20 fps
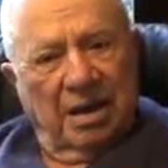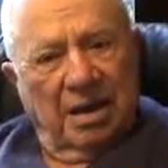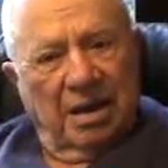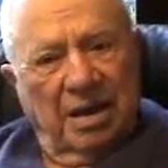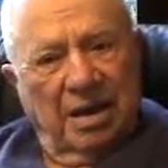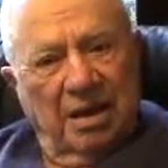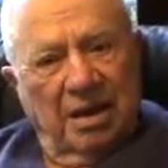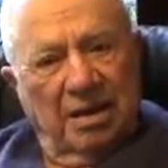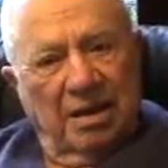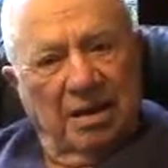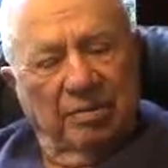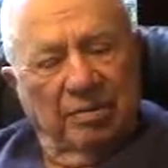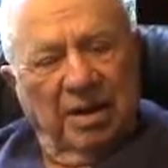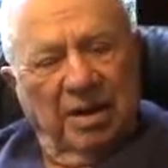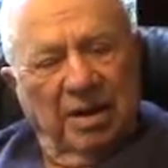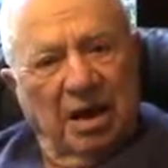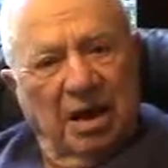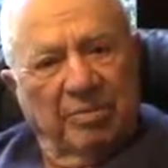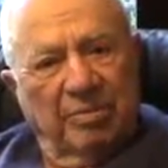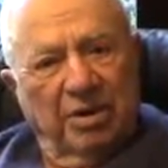And
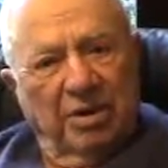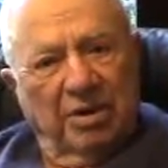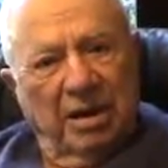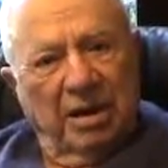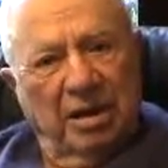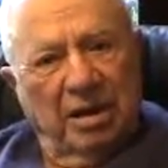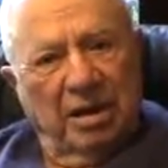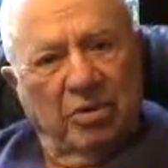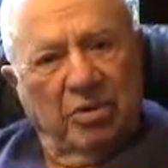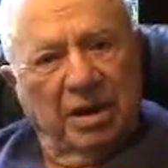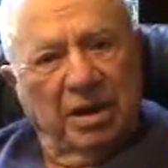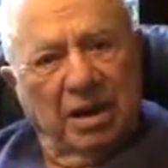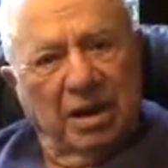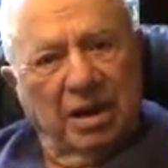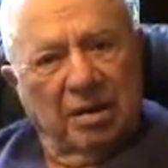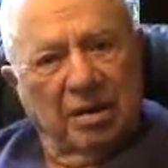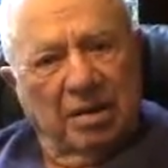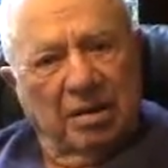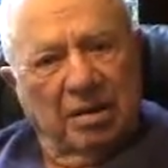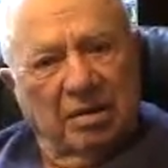we got up early in the morning
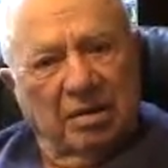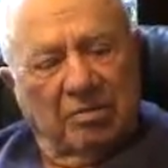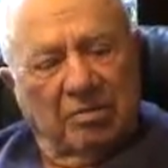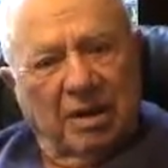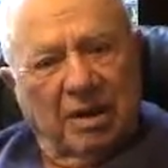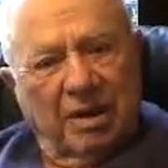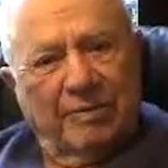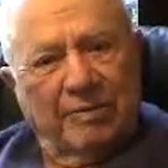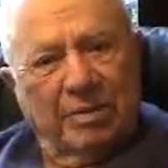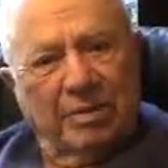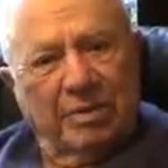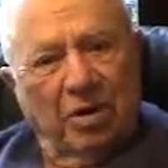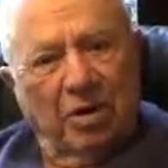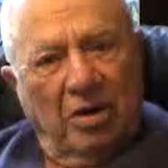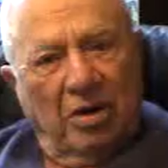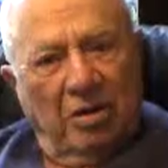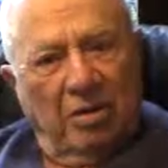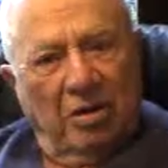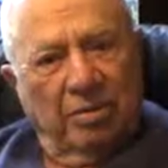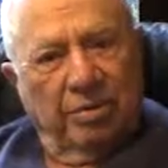and grabbed them
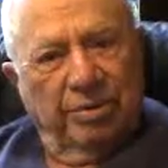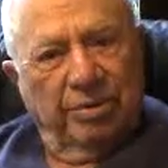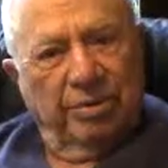all.